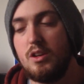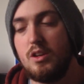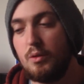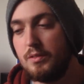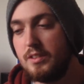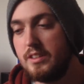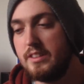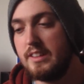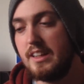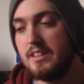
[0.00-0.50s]

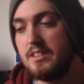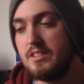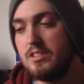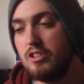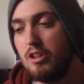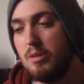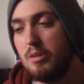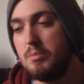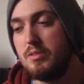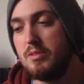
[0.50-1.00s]
With the
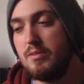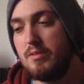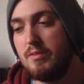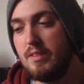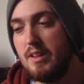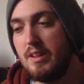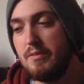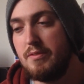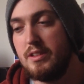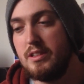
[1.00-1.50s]
10-stop
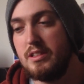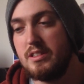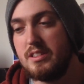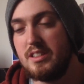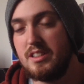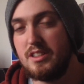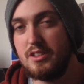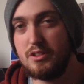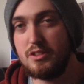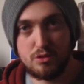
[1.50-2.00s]

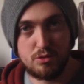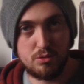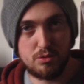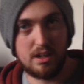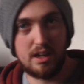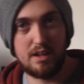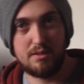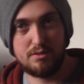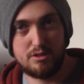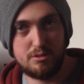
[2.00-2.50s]
filter, you
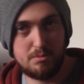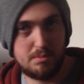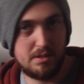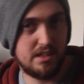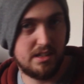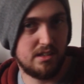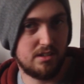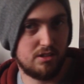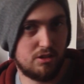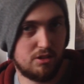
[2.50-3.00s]
have to
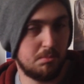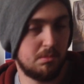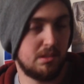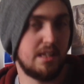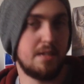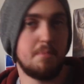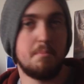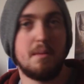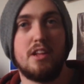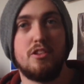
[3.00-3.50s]
be in
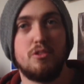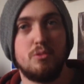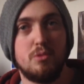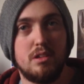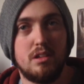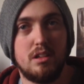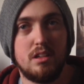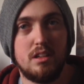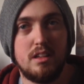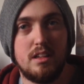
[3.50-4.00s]
complete
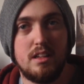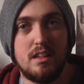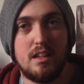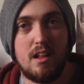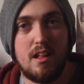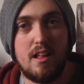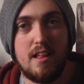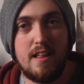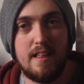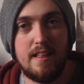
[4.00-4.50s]
manual.
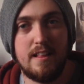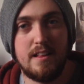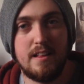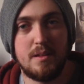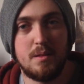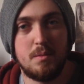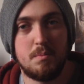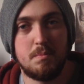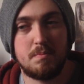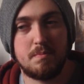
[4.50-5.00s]

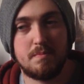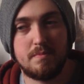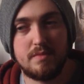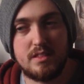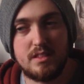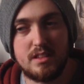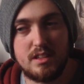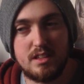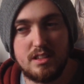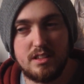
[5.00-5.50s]
The
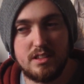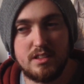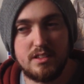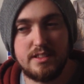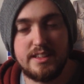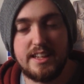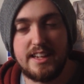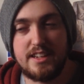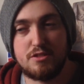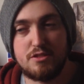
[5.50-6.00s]

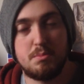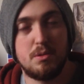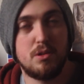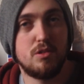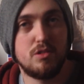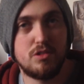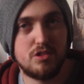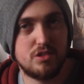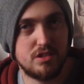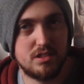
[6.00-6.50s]

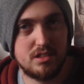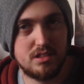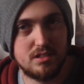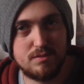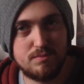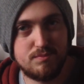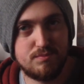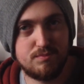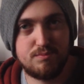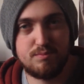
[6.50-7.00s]

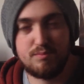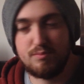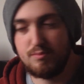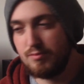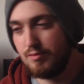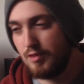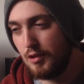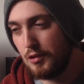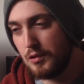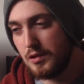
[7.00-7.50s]
exposure,
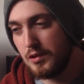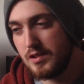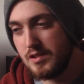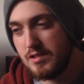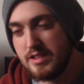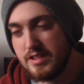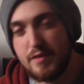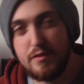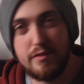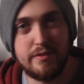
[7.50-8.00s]

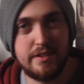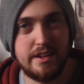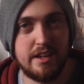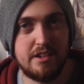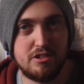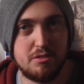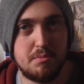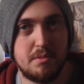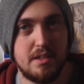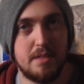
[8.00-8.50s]
focus, everything
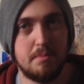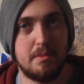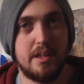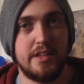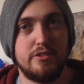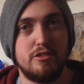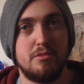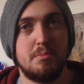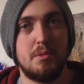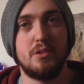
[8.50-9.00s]
has to be in
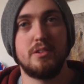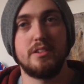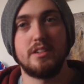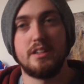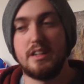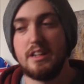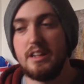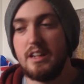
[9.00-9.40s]
manual mode.